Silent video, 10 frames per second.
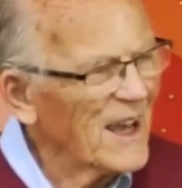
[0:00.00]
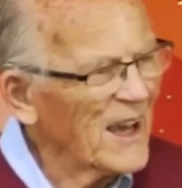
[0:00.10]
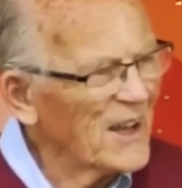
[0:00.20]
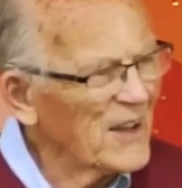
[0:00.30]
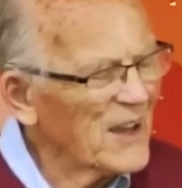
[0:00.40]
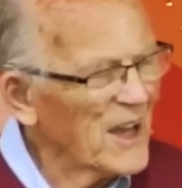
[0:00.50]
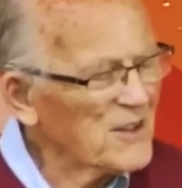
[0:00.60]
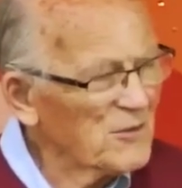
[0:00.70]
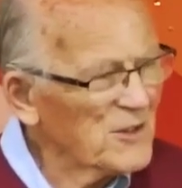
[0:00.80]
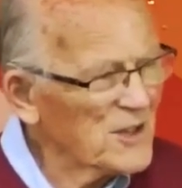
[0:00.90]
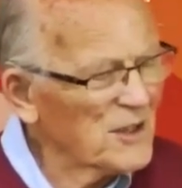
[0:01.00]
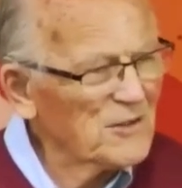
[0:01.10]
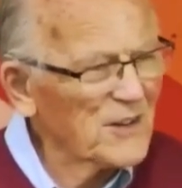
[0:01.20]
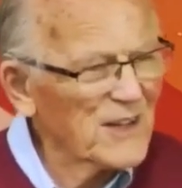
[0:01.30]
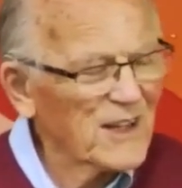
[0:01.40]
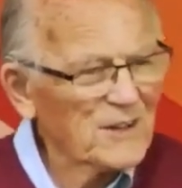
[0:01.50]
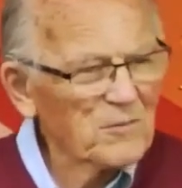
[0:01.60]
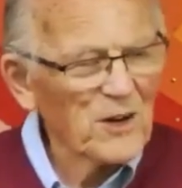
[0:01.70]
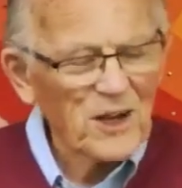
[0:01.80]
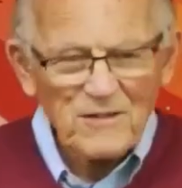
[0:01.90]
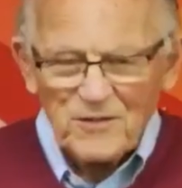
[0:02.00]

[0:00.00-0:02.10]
And as a result of that, my